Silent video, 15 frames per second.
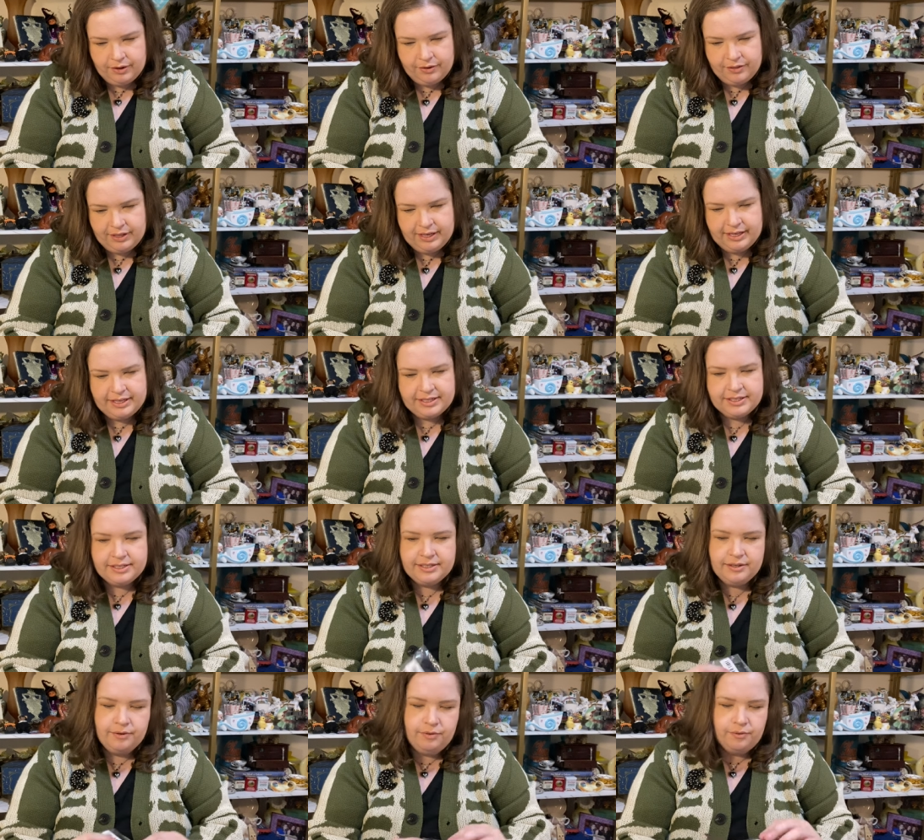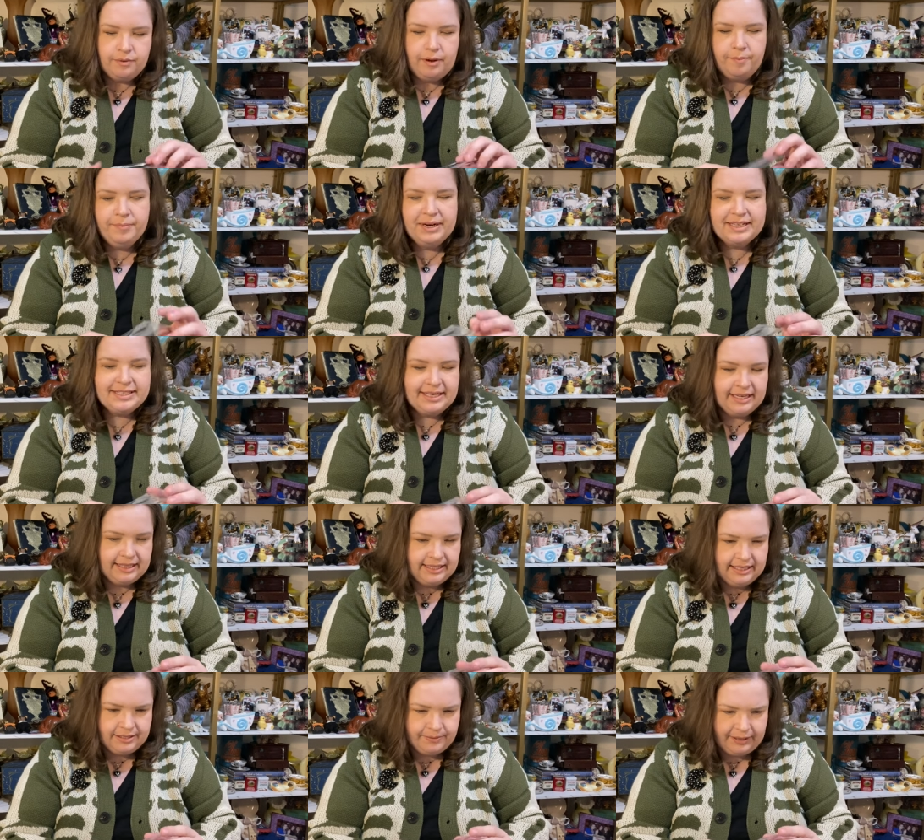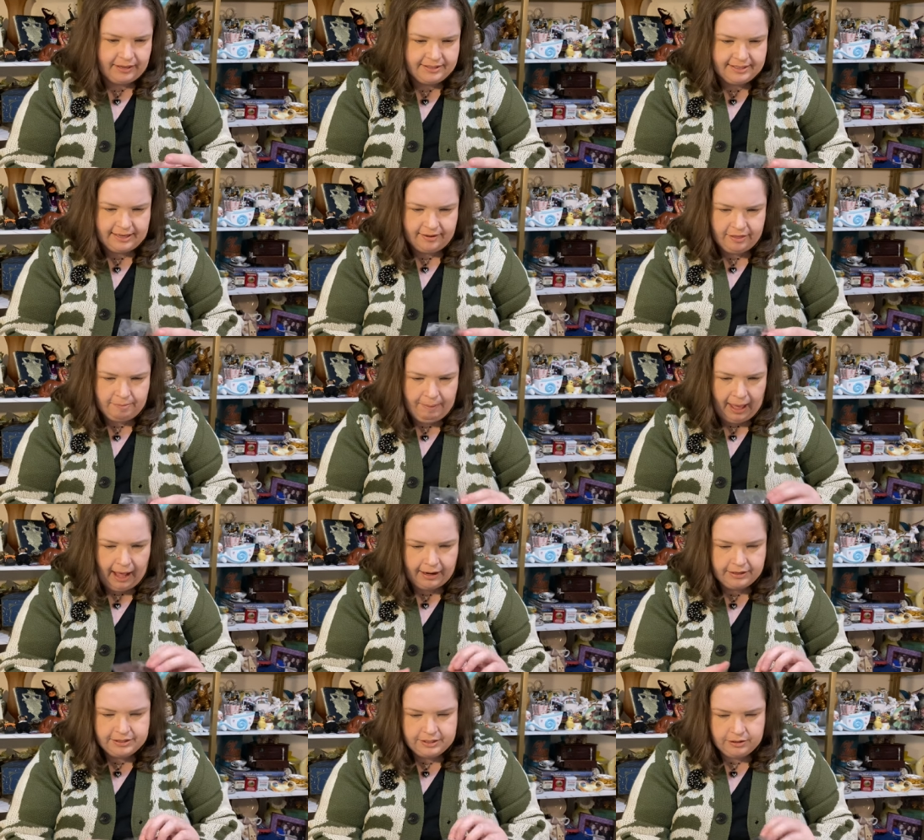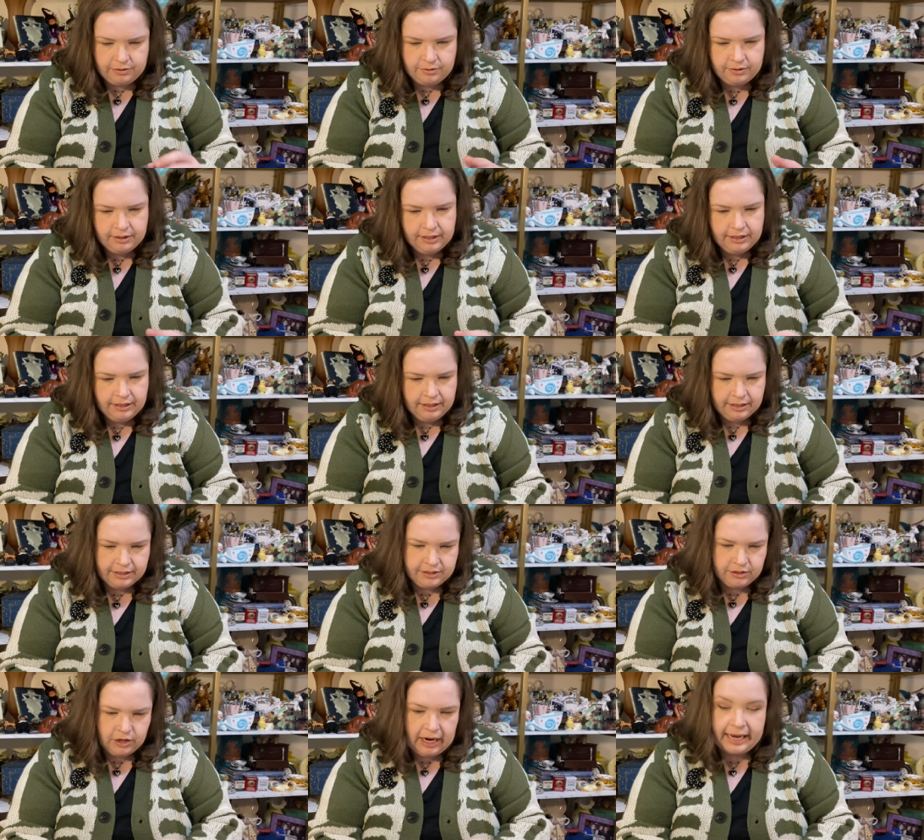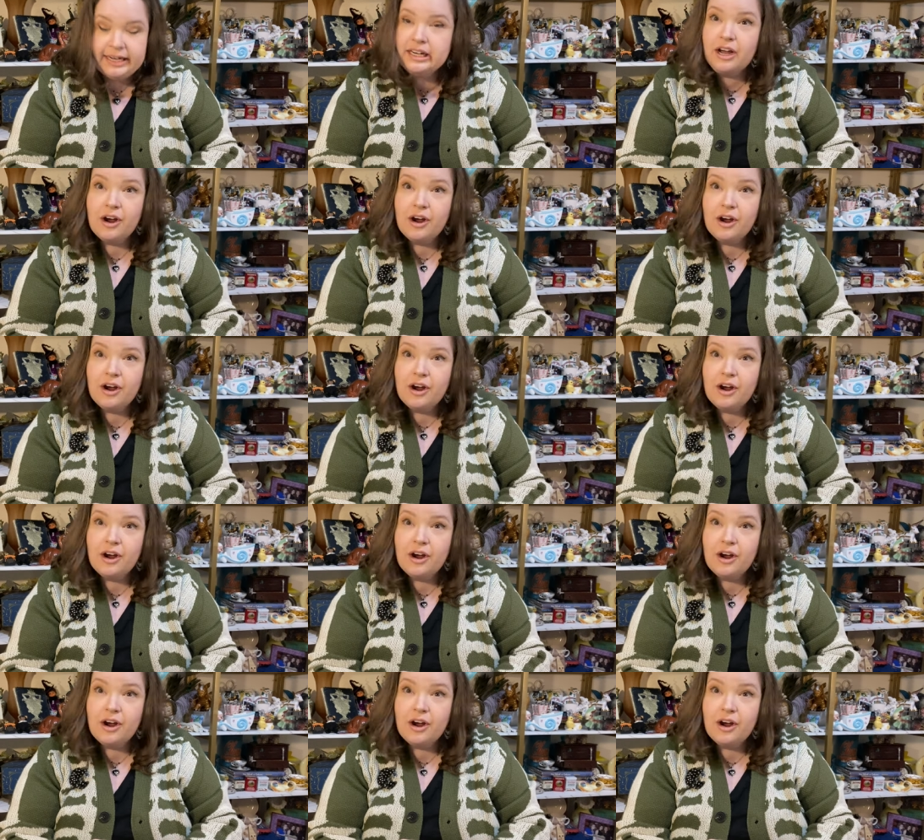are these? Ooh, I'm gonna take these ones out of the pack too, because they're kind